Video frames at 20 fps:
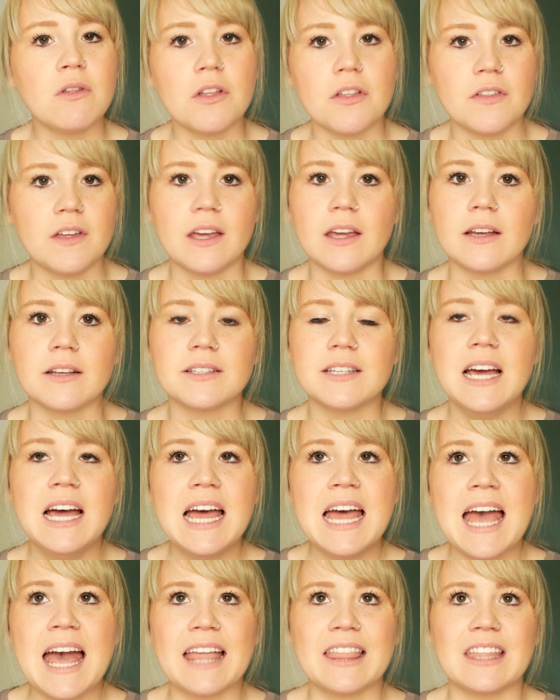the things,
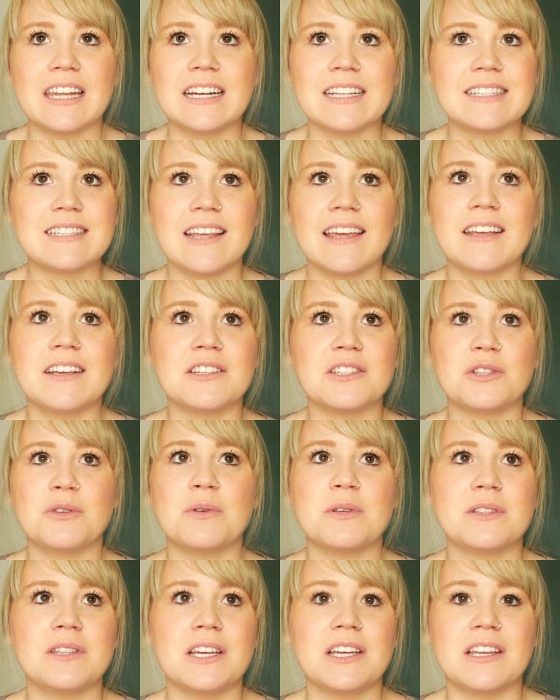and then it's like as soon
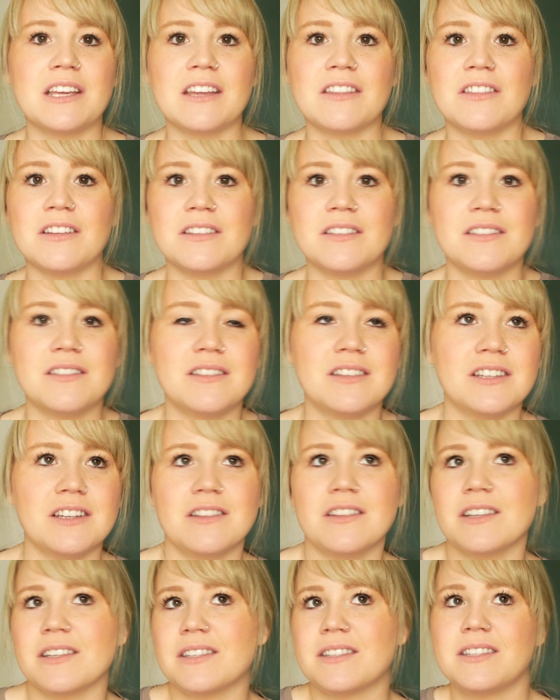as they get to
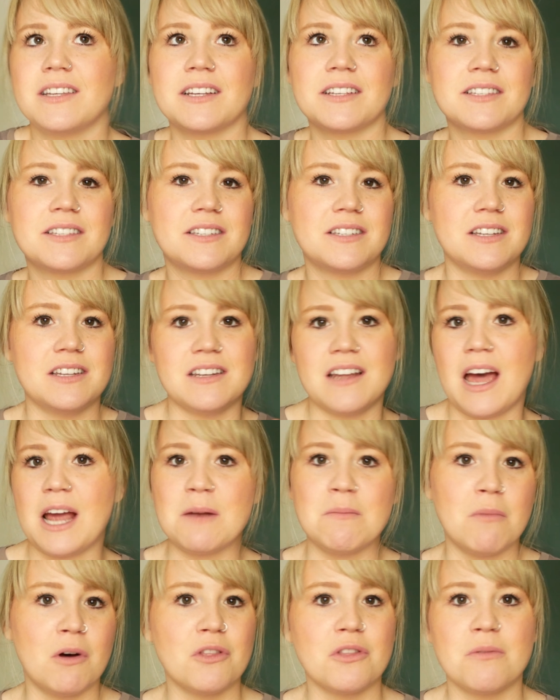the 6 to
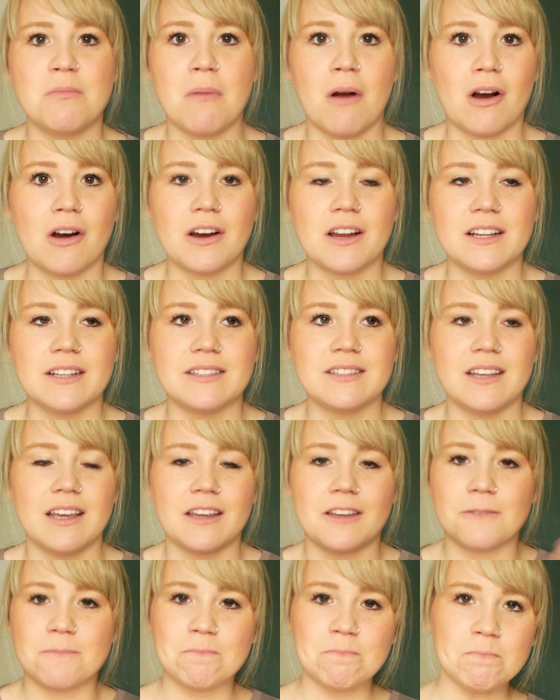9 month mark, it's
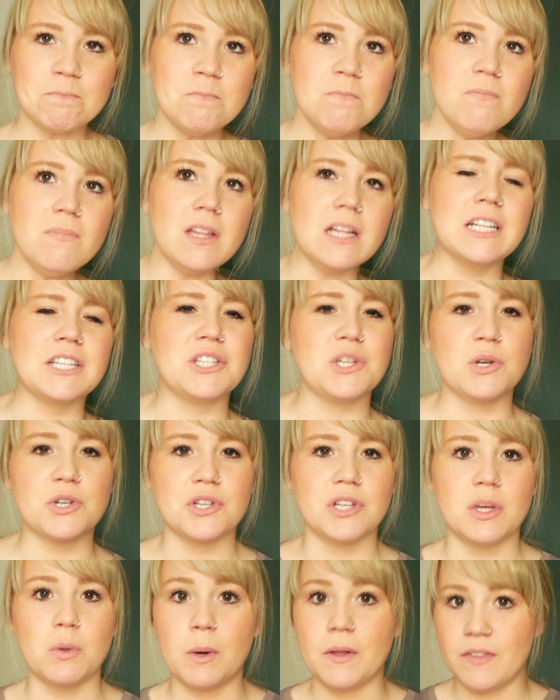like, it's
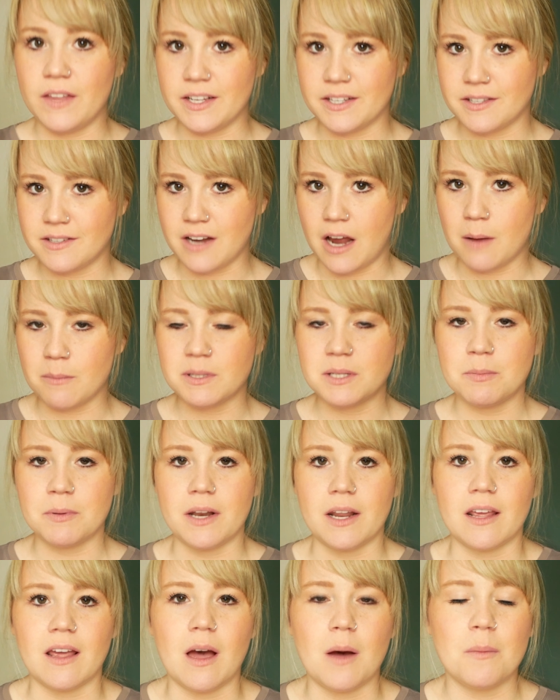usually when they stop
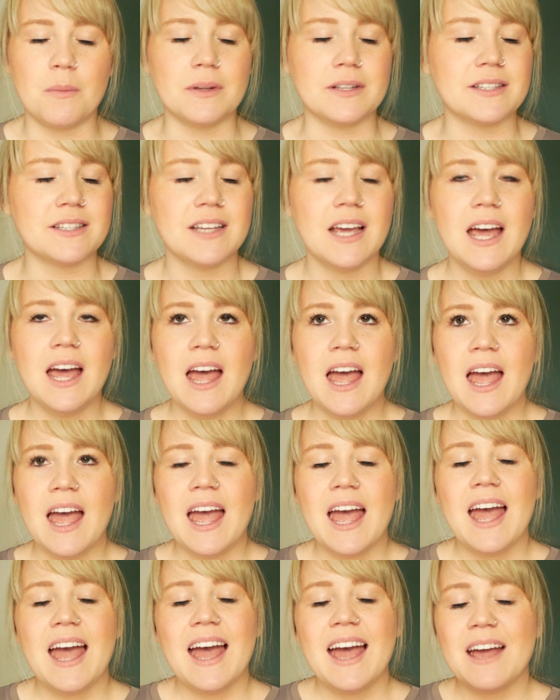spitting up.
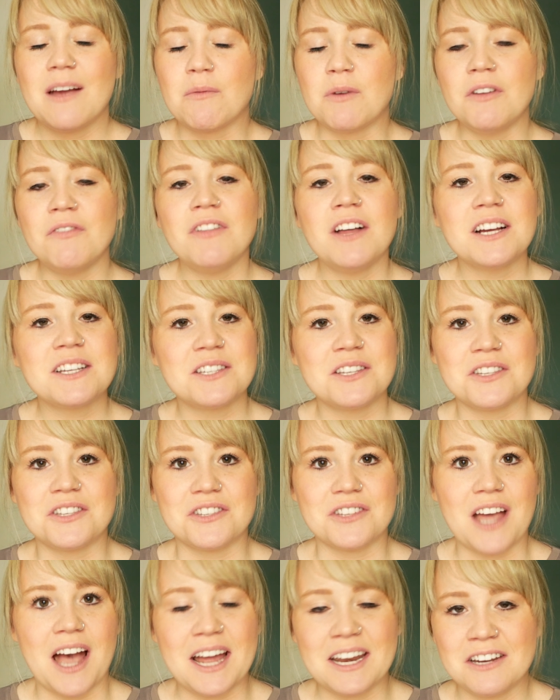Reflux
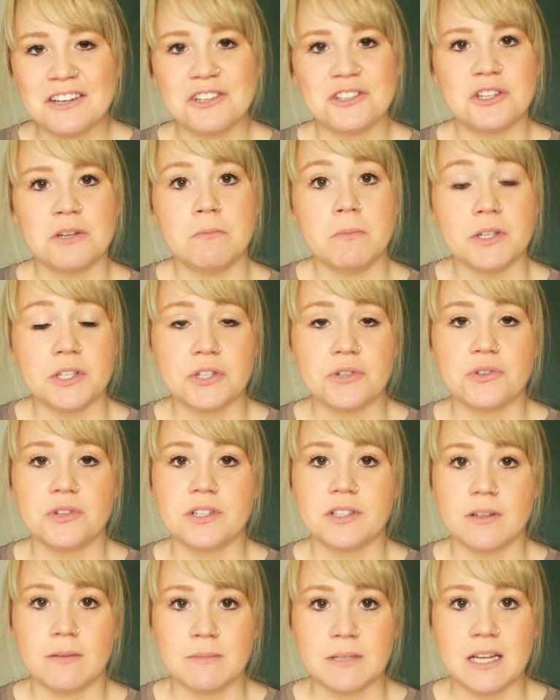is kind of just a mystery
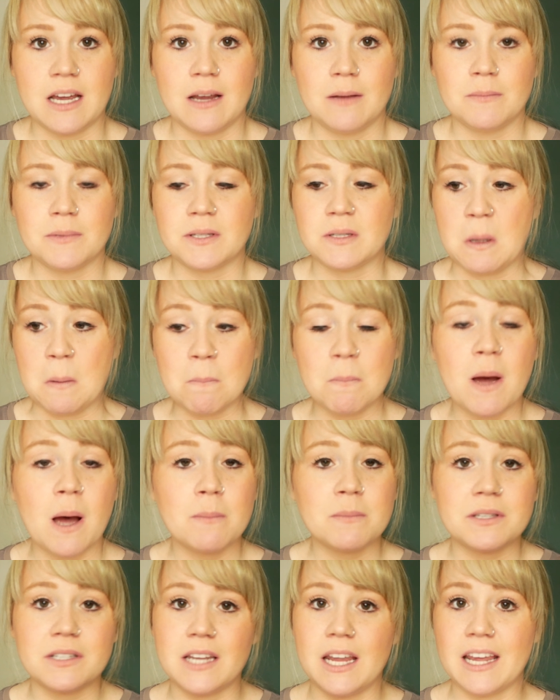sometimes. Some
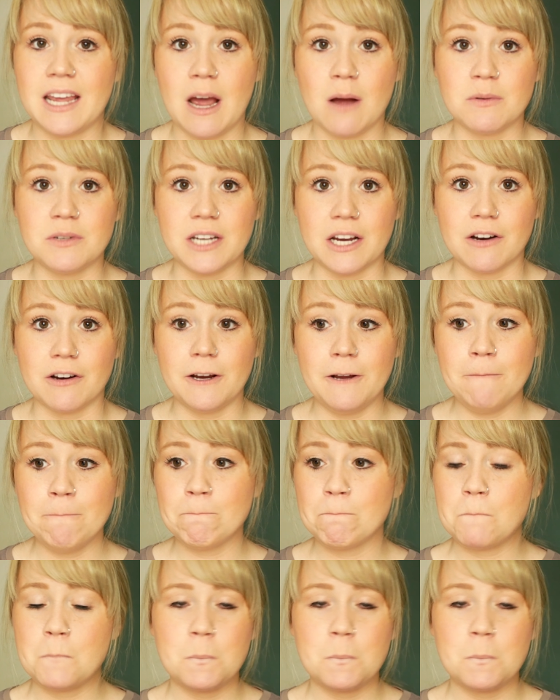moms take out dairy